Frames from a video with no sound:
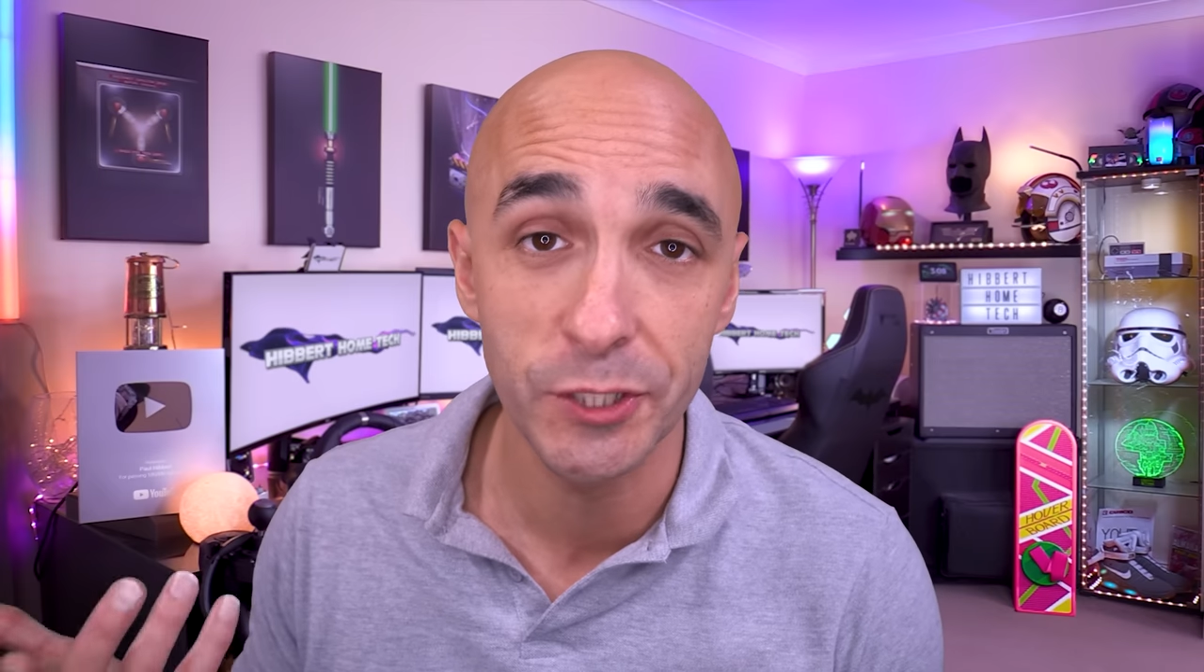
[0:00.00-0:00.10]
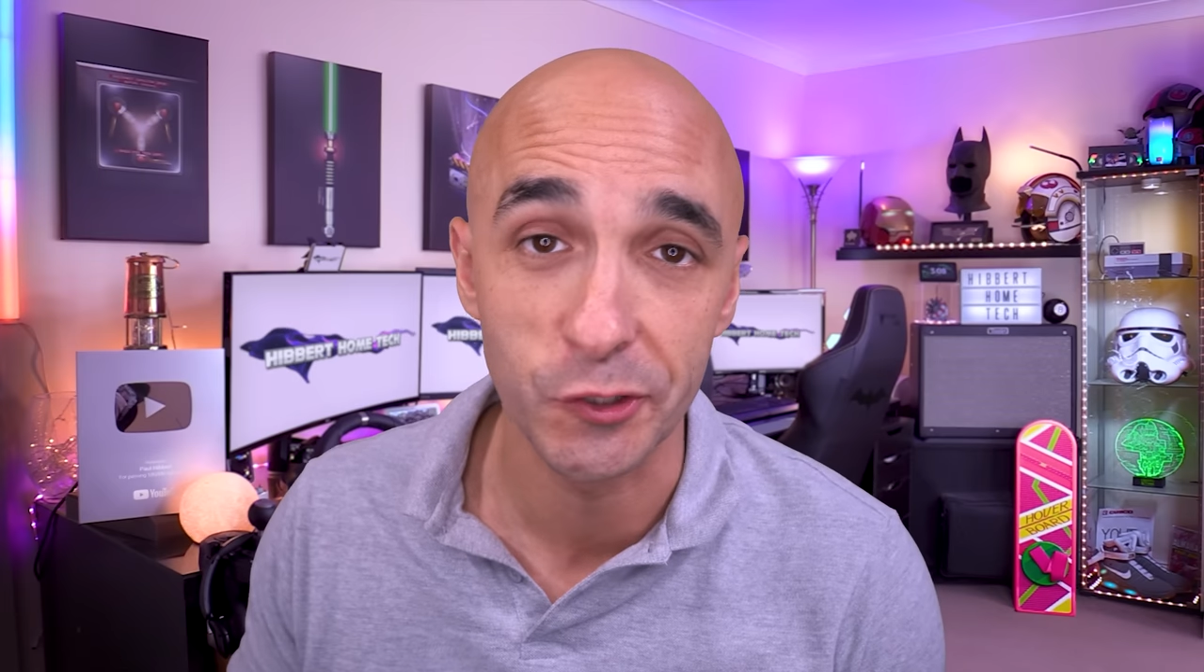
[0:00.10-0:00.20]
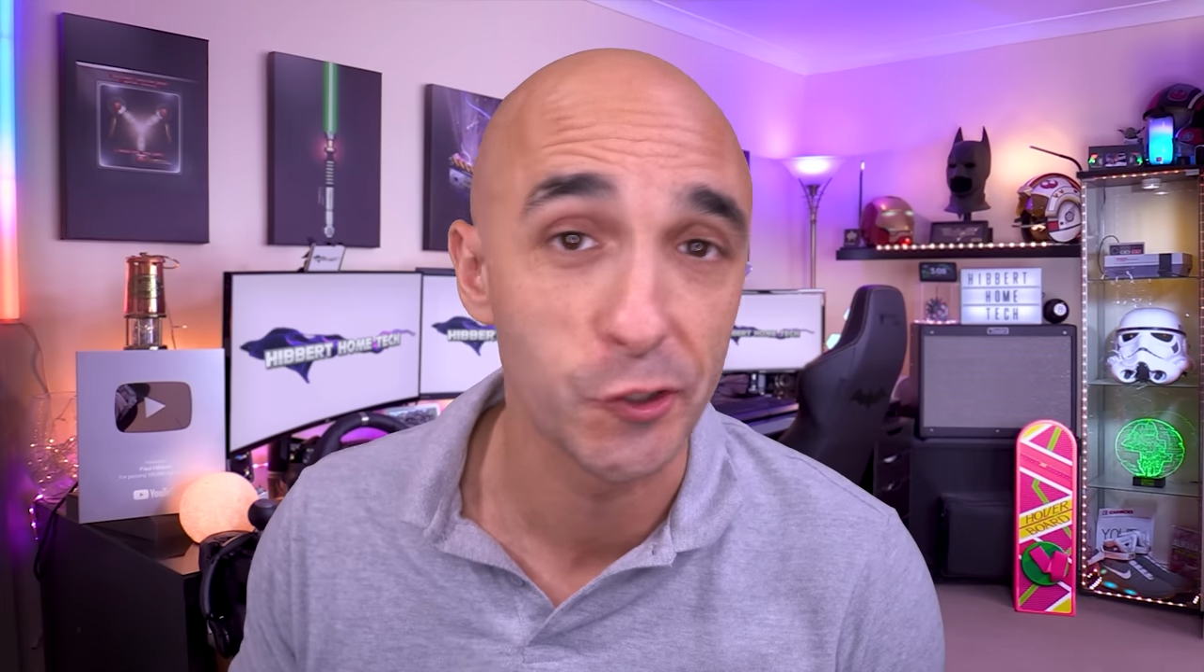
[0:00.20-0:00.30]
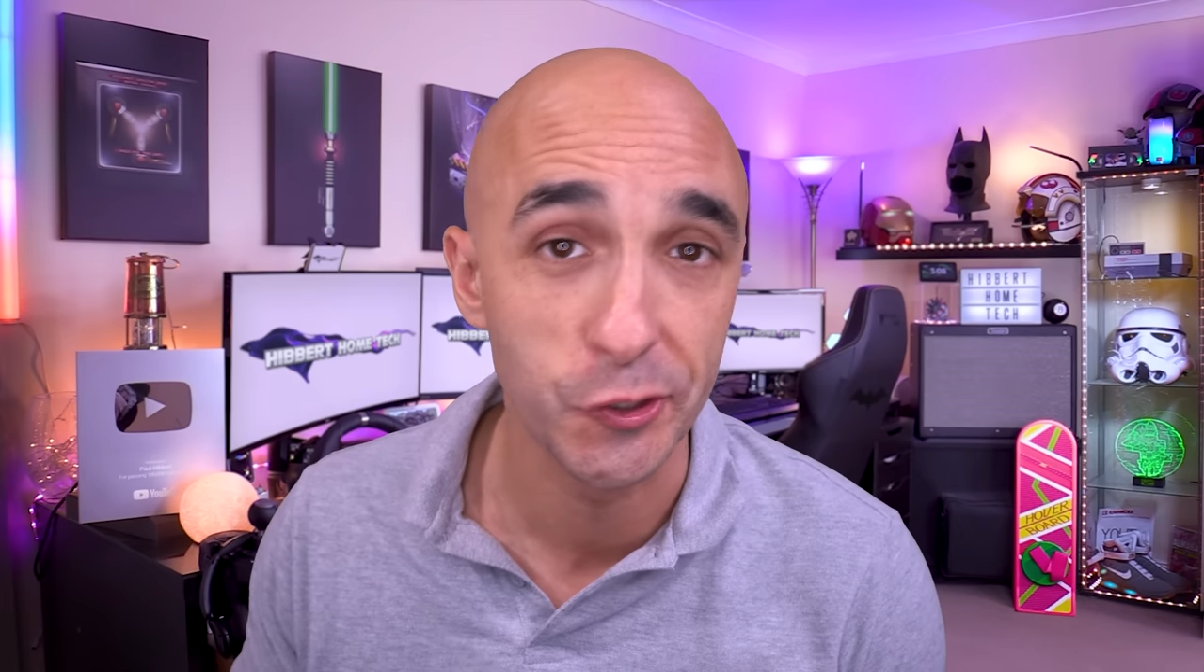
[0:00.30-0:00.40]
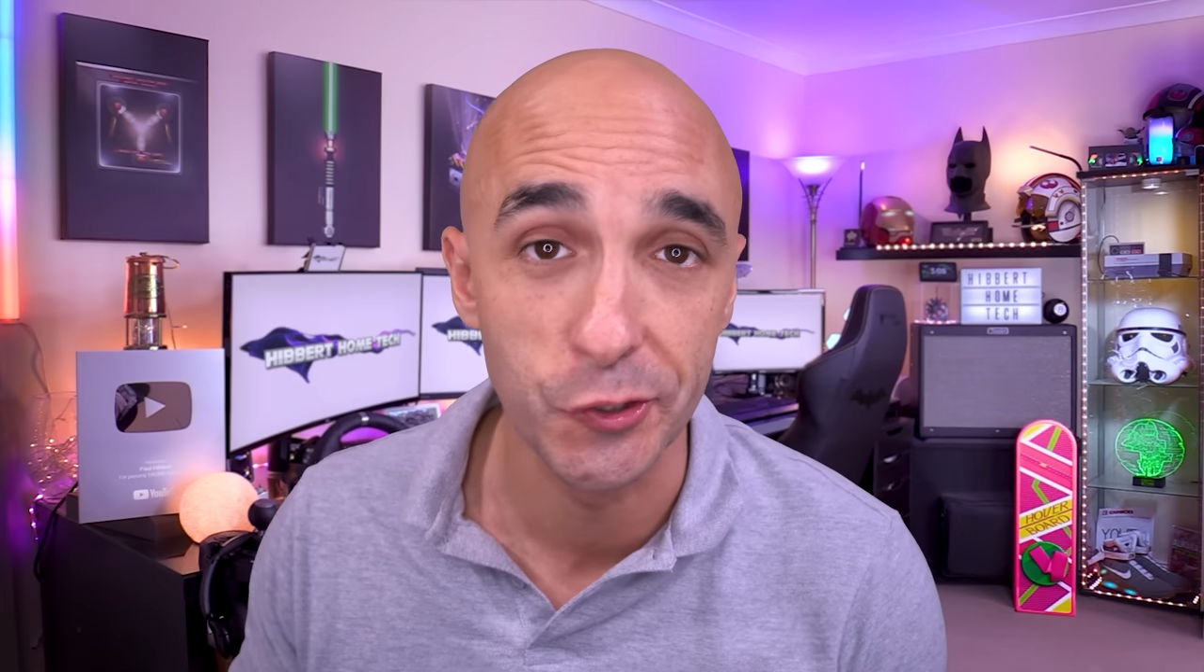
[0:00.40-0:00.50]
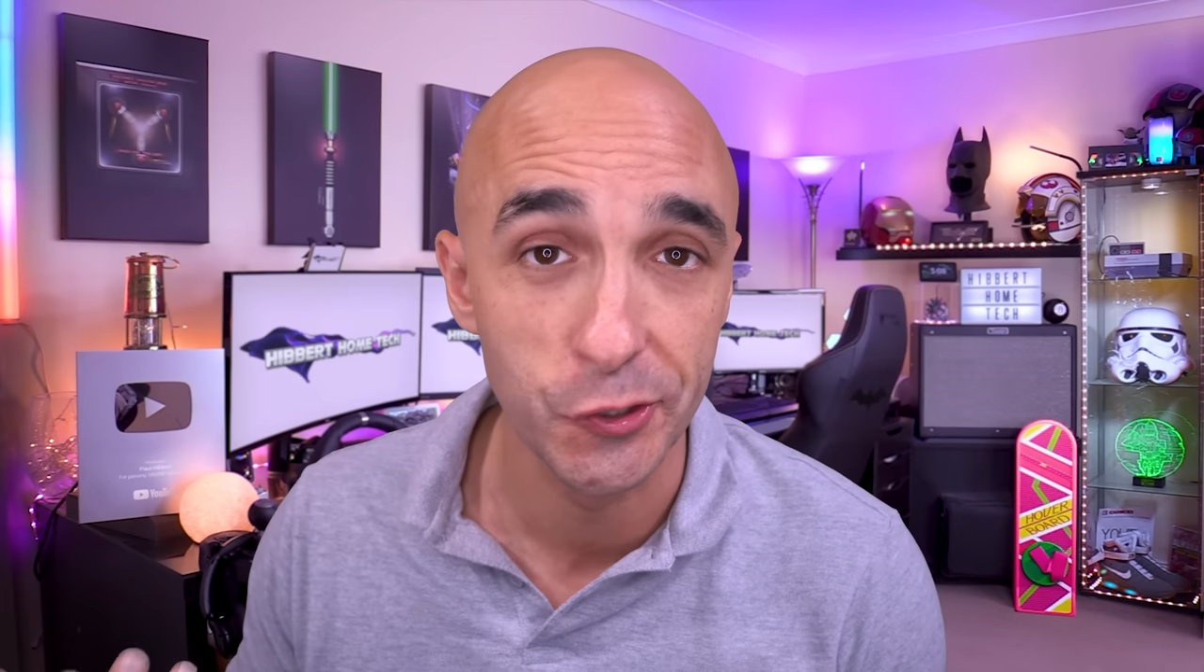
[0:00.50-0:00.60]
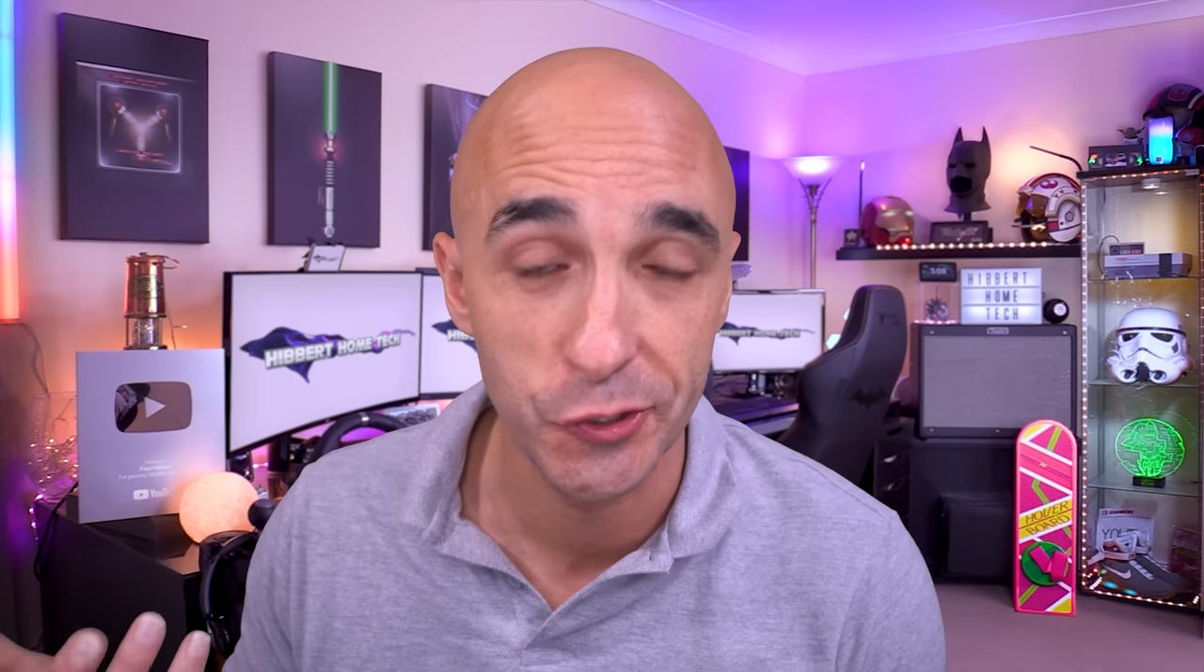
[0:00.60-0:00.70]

be trusted